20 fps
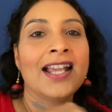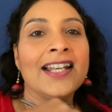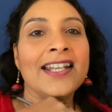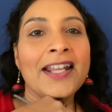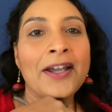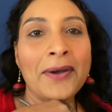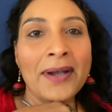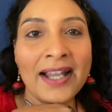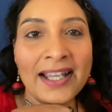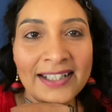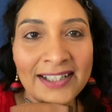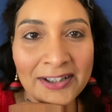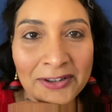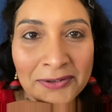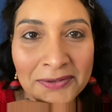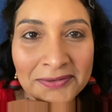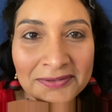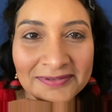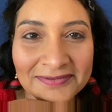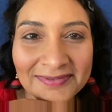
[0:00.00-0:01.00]
Now I
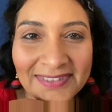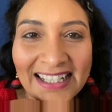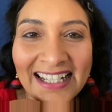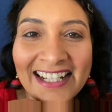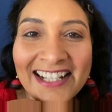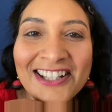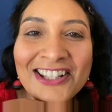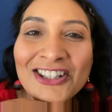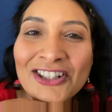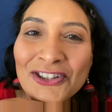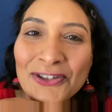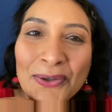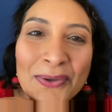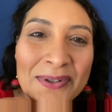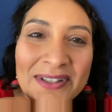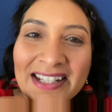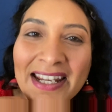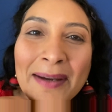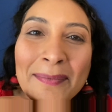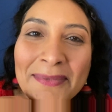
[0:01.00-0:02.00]
know it is so
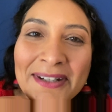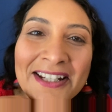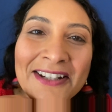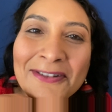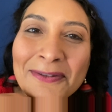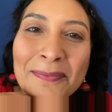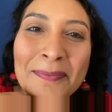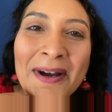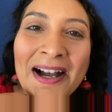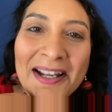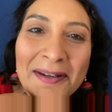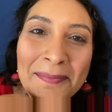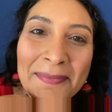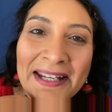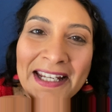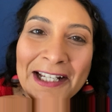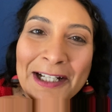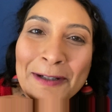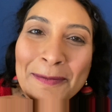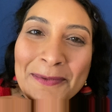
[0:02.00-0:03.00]
tempting to buy
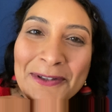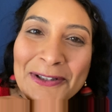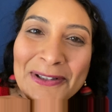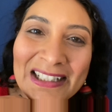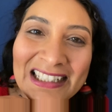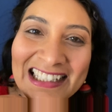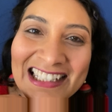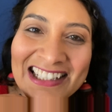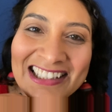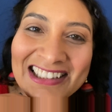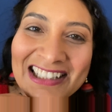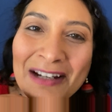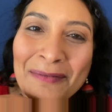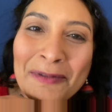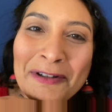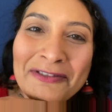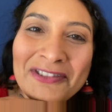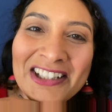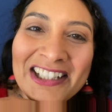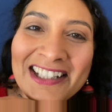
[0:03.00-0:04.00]
makeup during this time
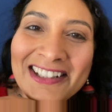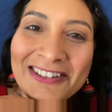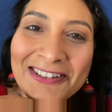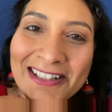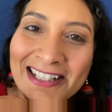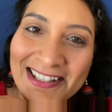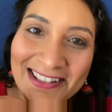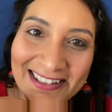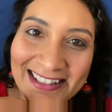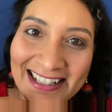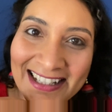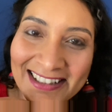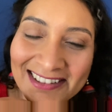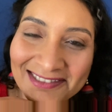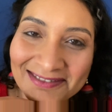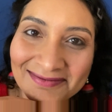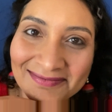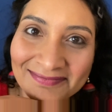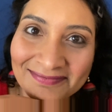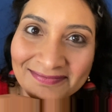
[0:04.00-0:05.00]
of the year, isn't it?
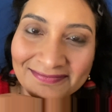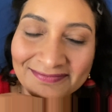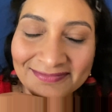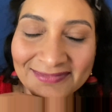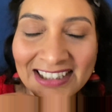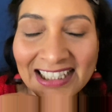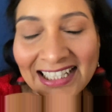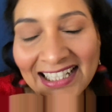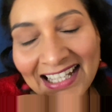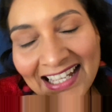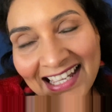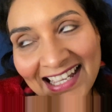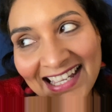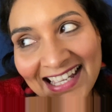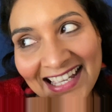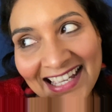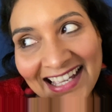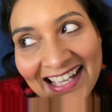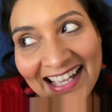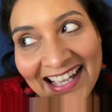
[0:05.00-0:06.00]

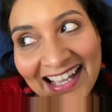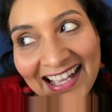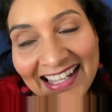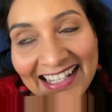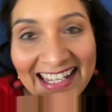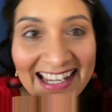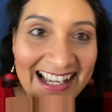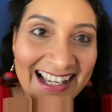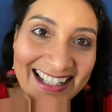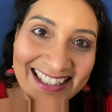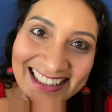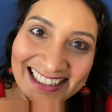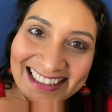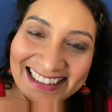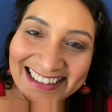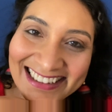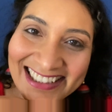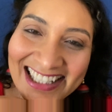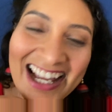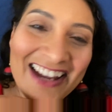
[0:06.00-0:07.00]
Yeah,
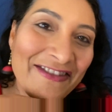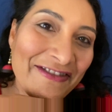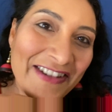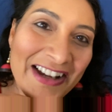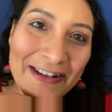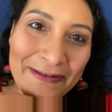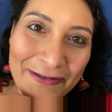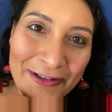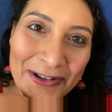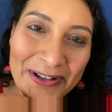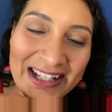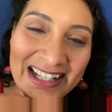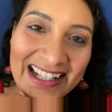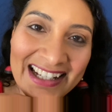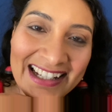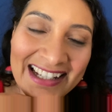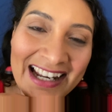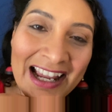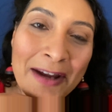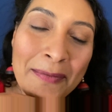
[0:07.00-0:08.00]
I fell for it
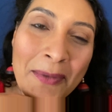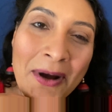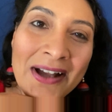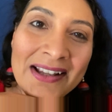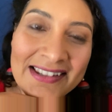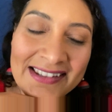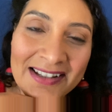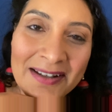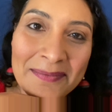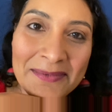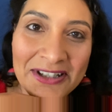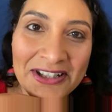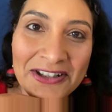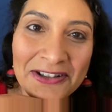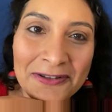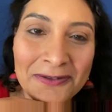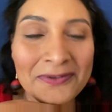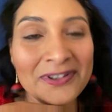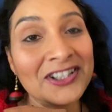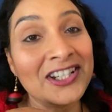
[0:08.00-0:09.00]
and I bought some too,
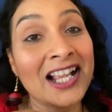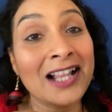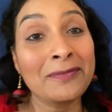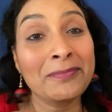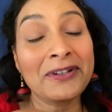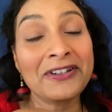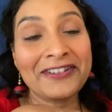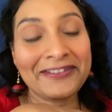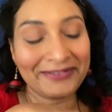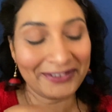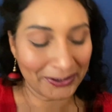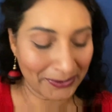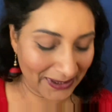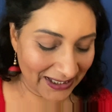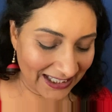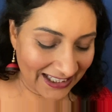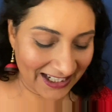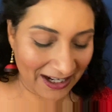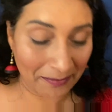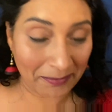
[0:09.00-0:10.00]
which I'll be reviewing
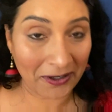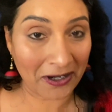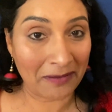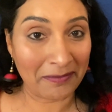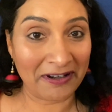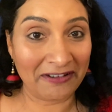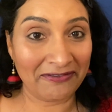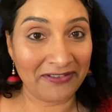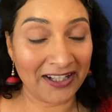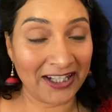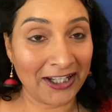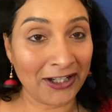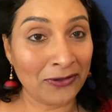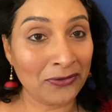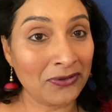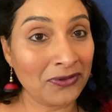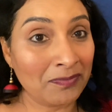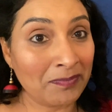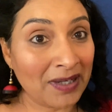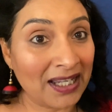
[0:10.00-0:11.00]
in upcoming
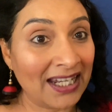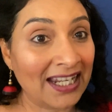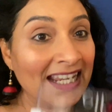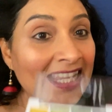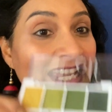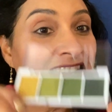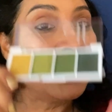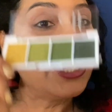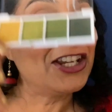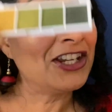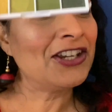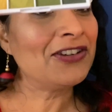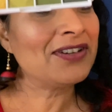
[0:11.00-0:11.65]
videos. But here